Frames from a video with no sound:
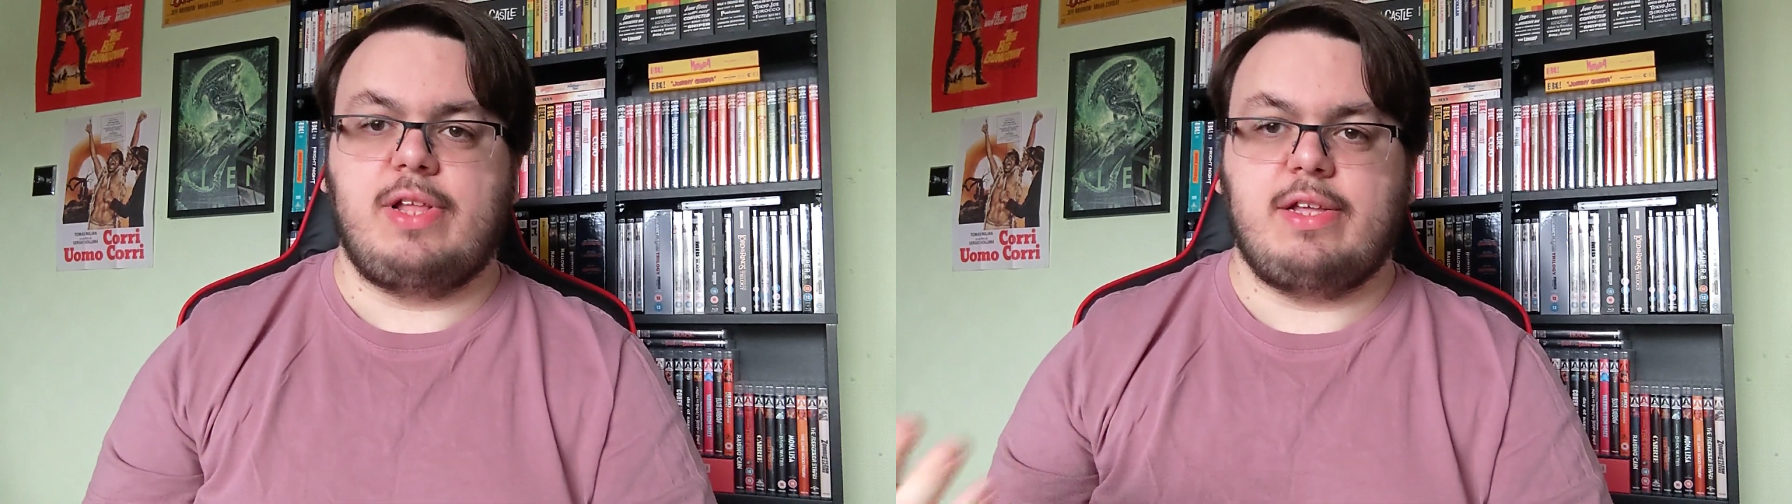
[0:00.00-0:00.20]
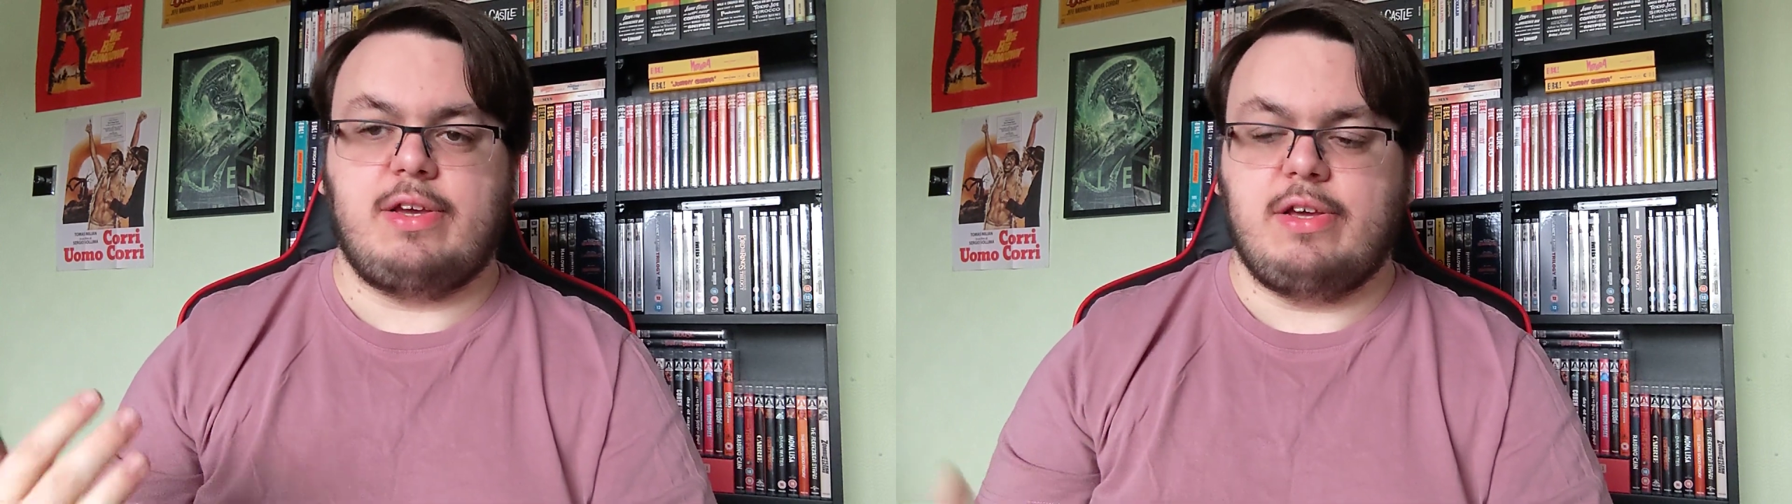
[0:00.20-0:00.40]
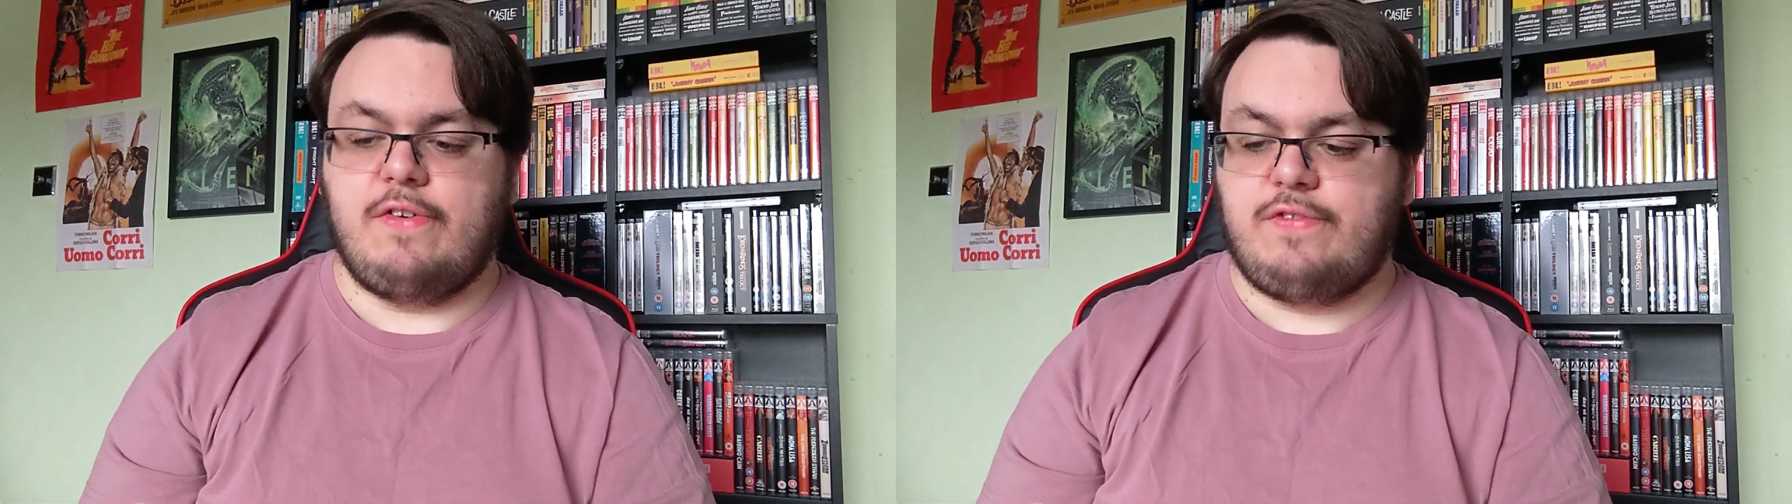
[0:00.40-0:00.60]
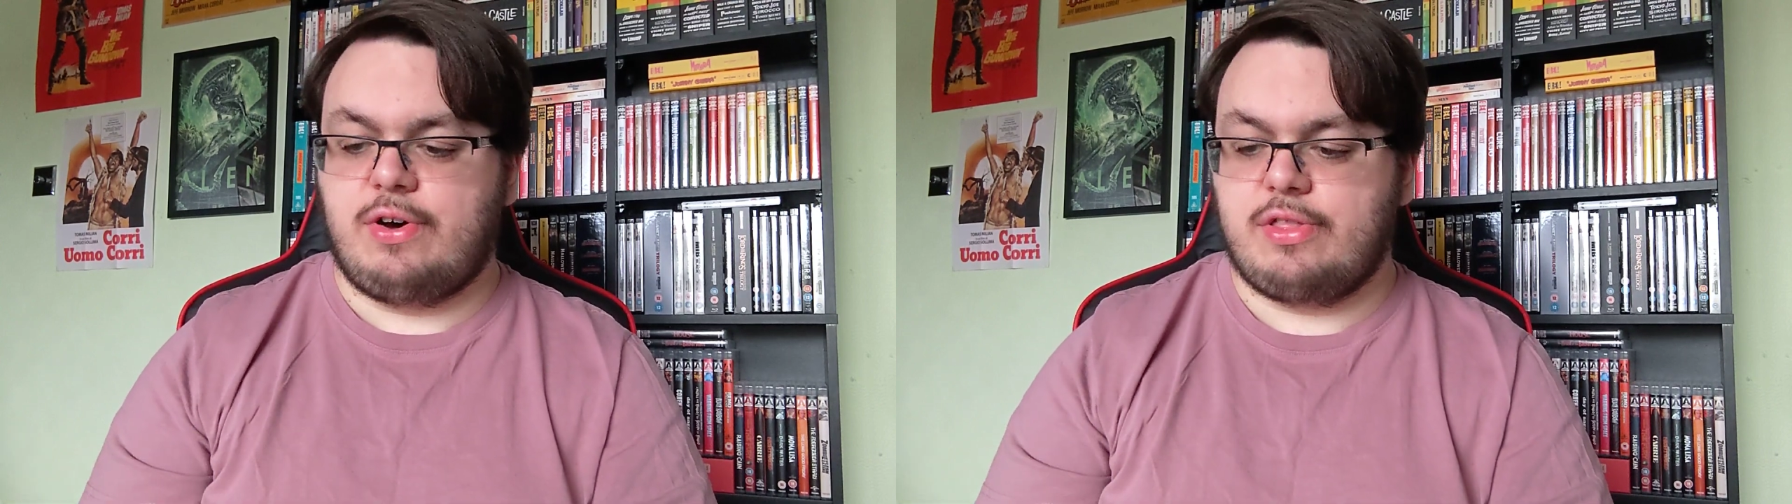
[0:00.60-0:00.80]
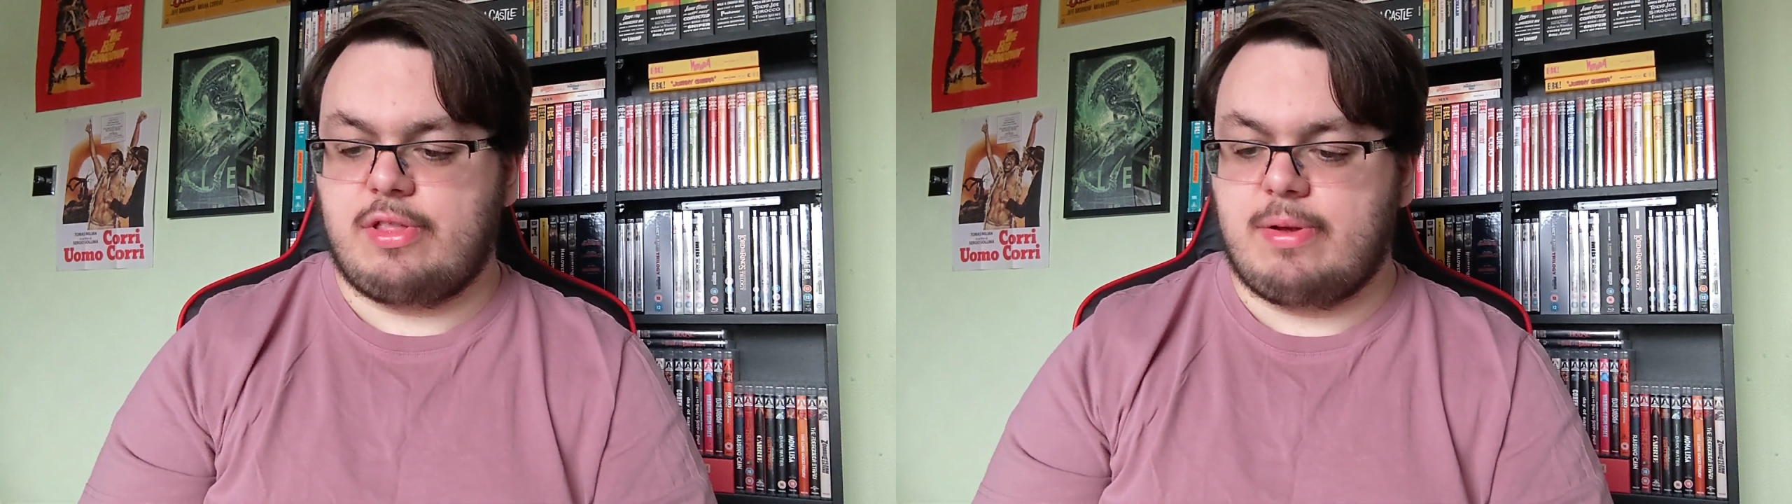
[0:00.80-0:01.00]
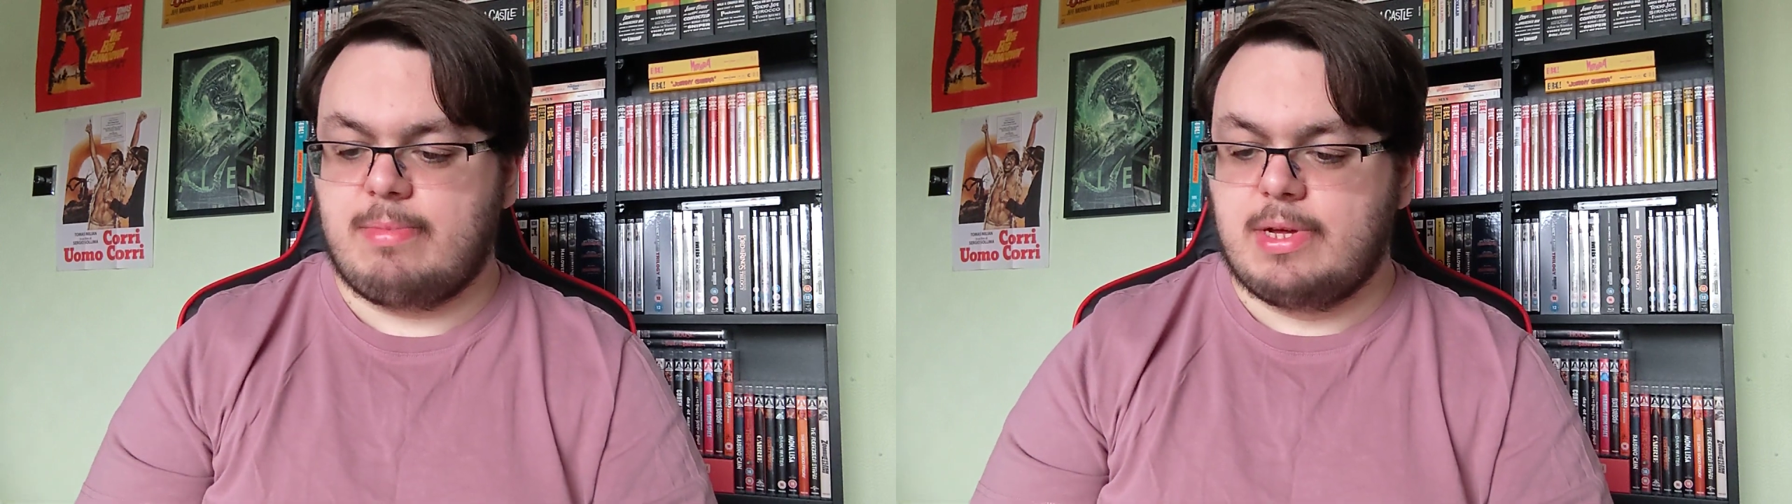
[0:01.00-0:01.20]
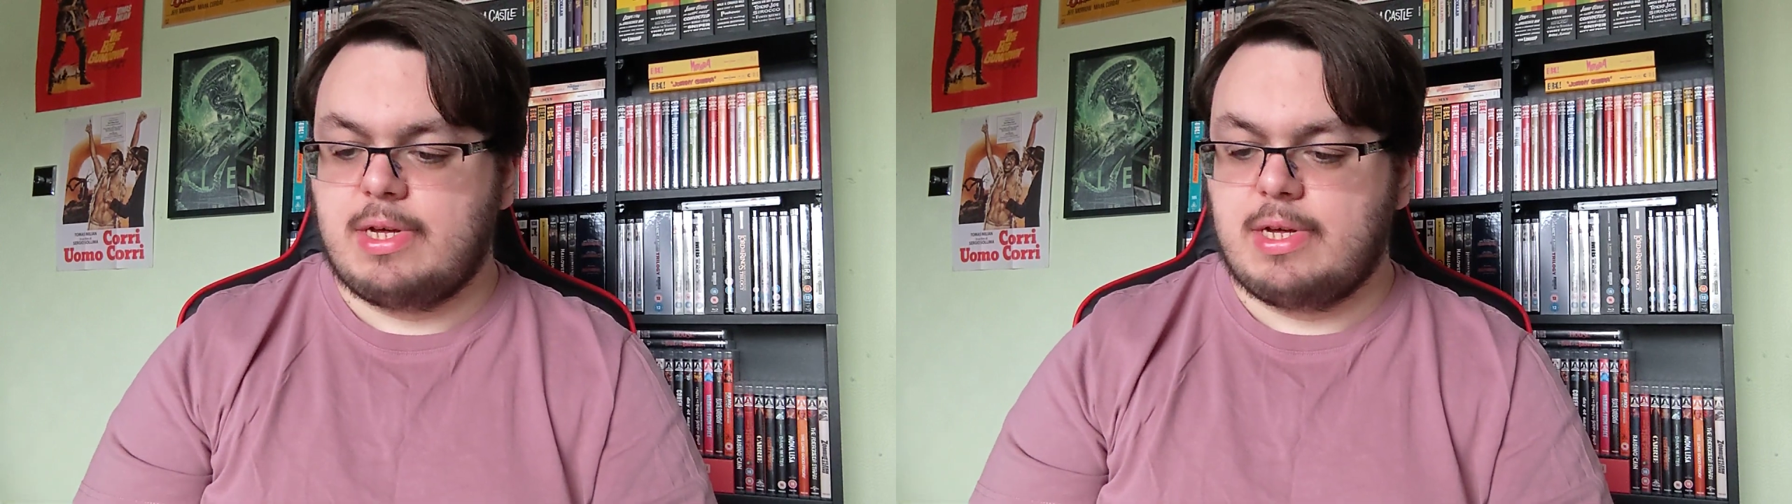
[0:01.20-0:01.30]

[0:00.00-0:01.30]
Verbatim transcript: I'd like to hear your thoughts on them.